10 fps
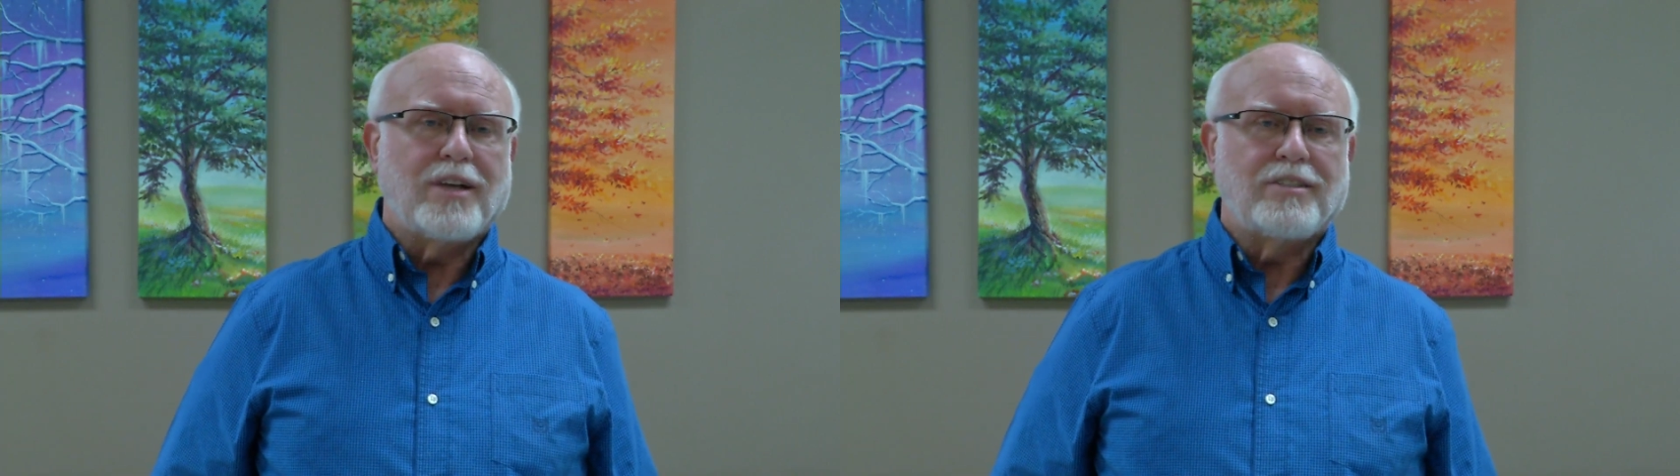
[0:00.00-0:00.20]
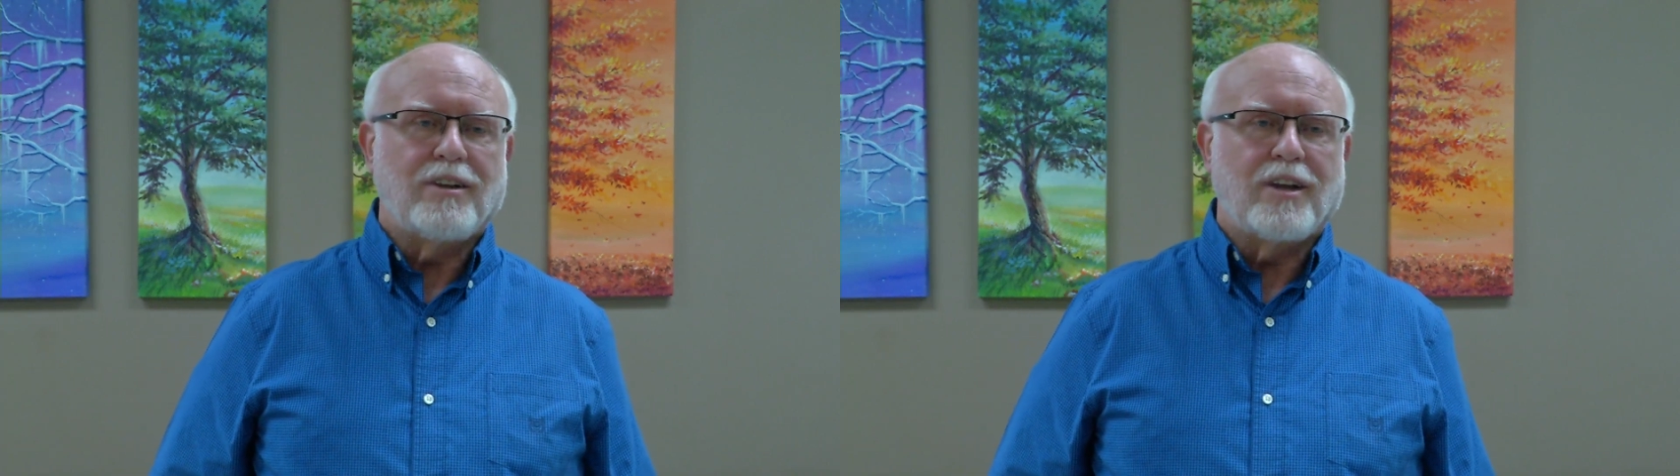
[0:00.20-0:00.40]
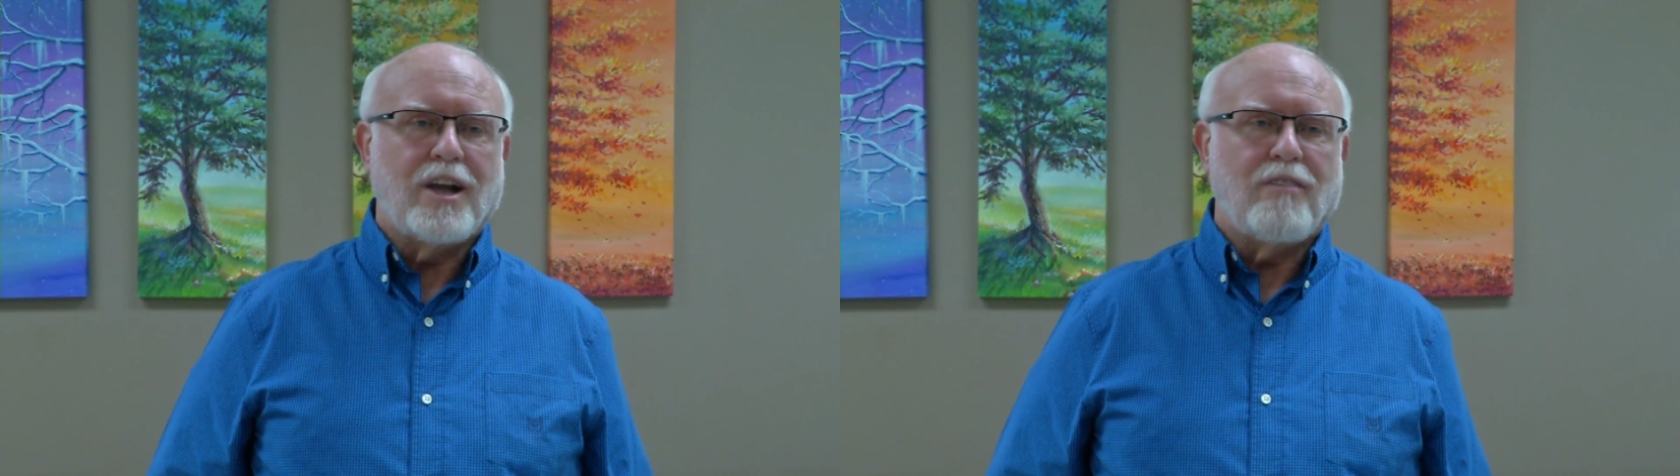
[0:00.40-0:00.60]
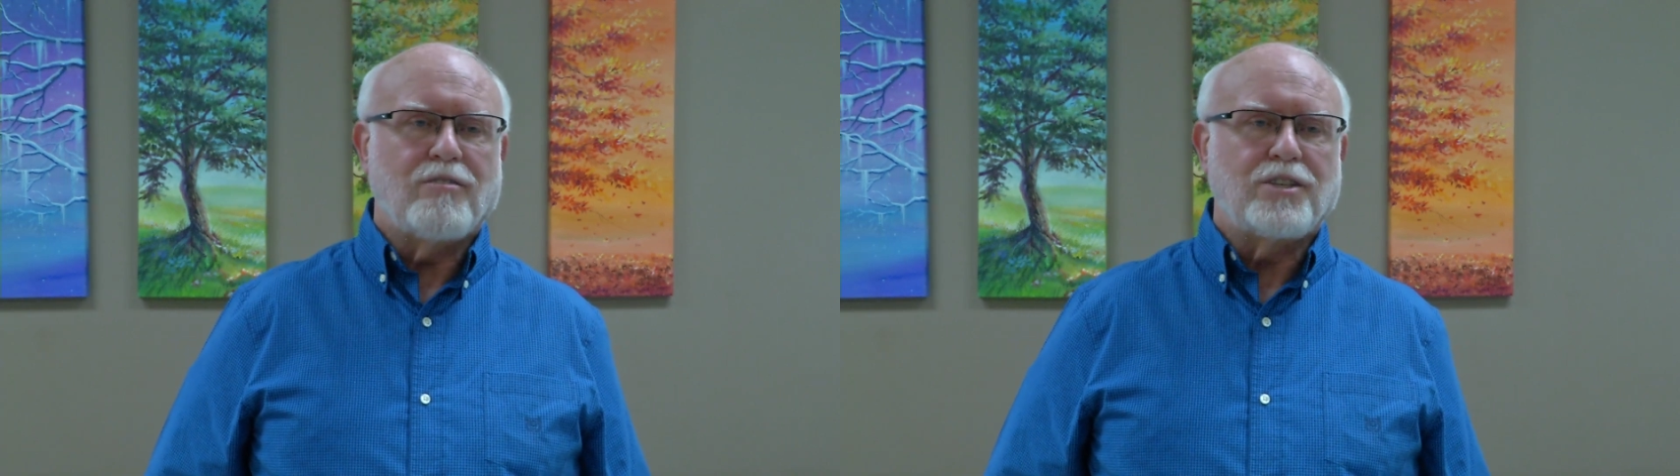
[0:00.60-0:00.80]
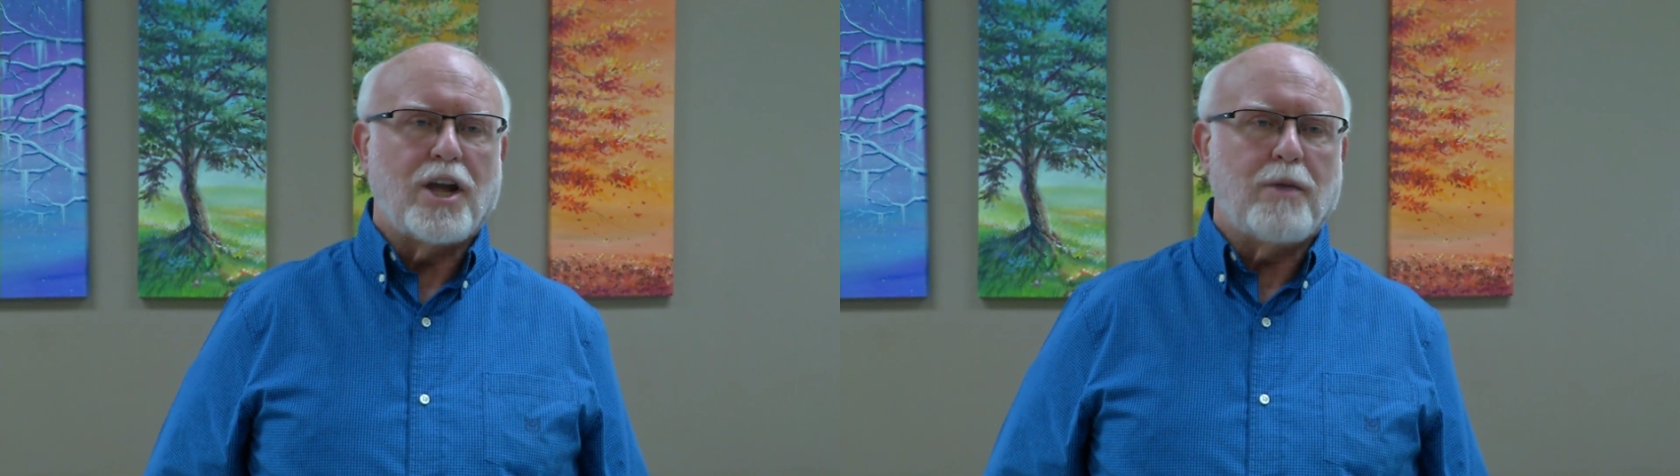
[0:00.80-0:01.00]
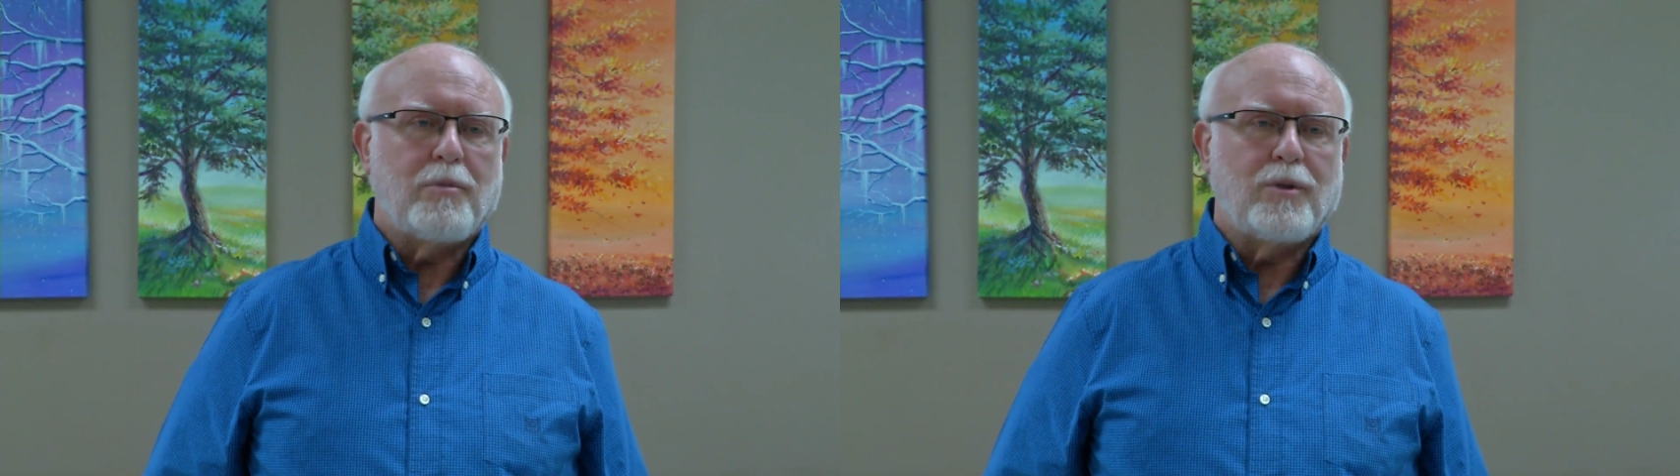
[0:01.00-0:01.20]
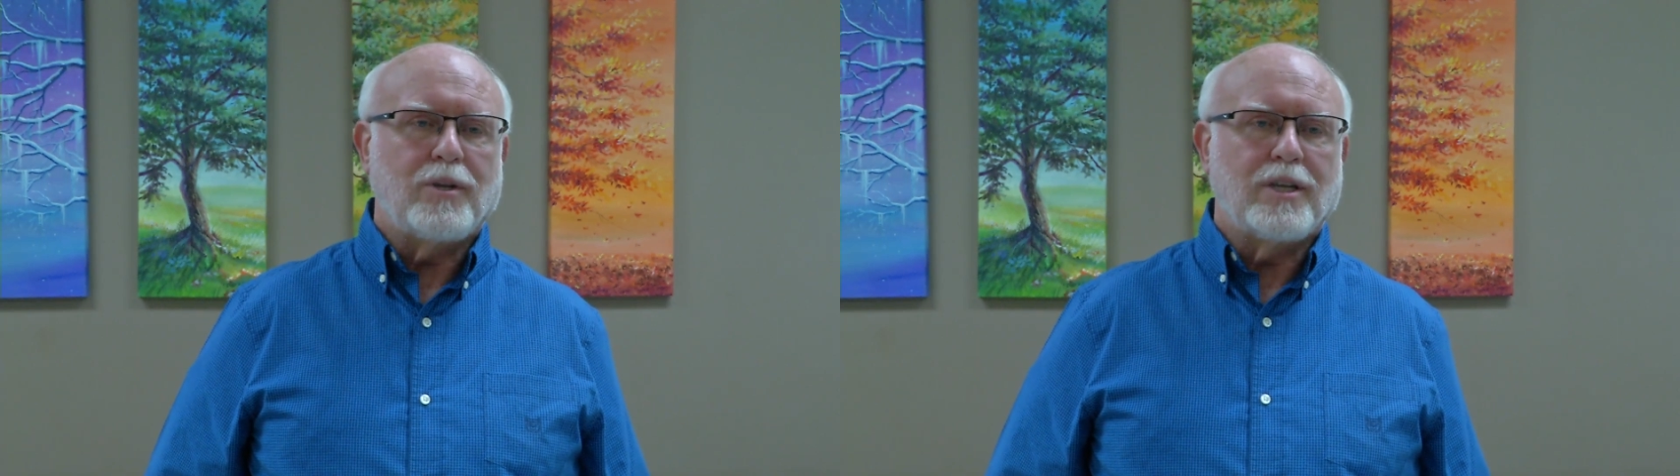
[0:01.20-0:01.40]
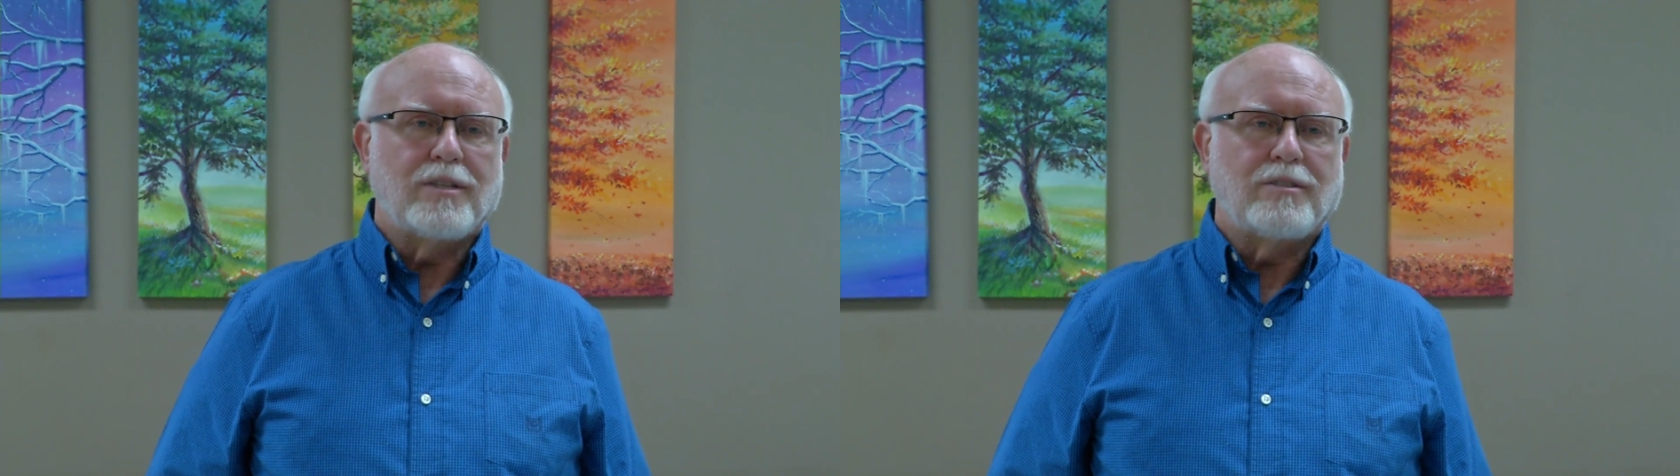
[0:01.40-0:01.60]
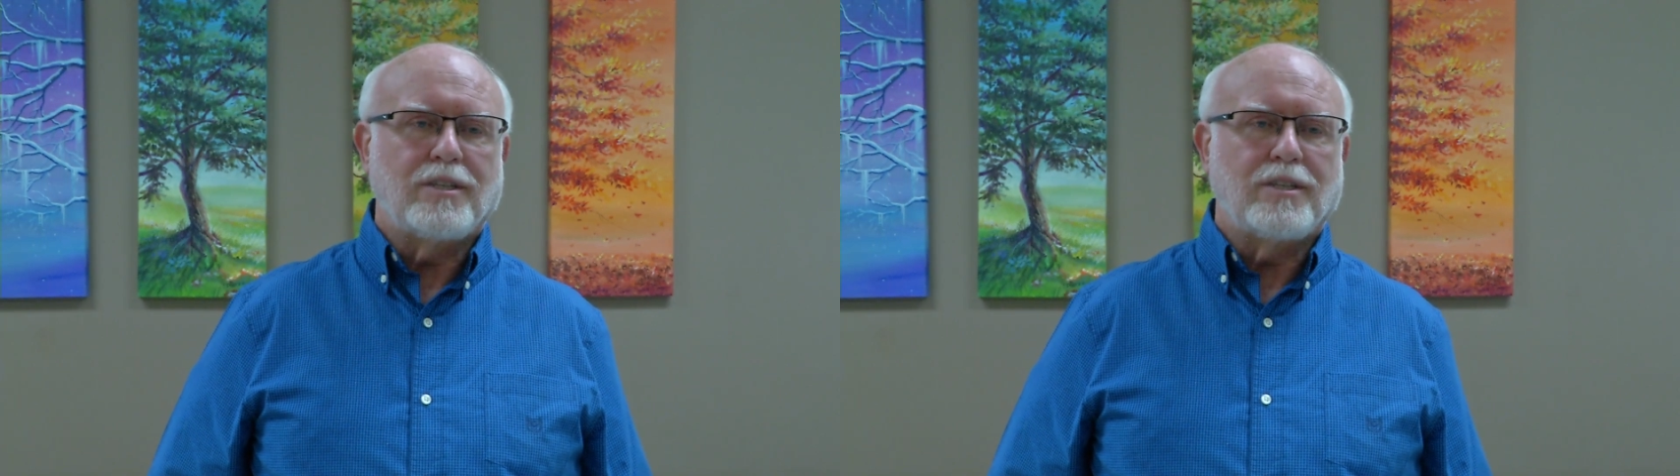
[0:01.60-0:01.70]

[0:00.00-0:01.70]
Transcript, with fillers: us here at Calvary Chapel is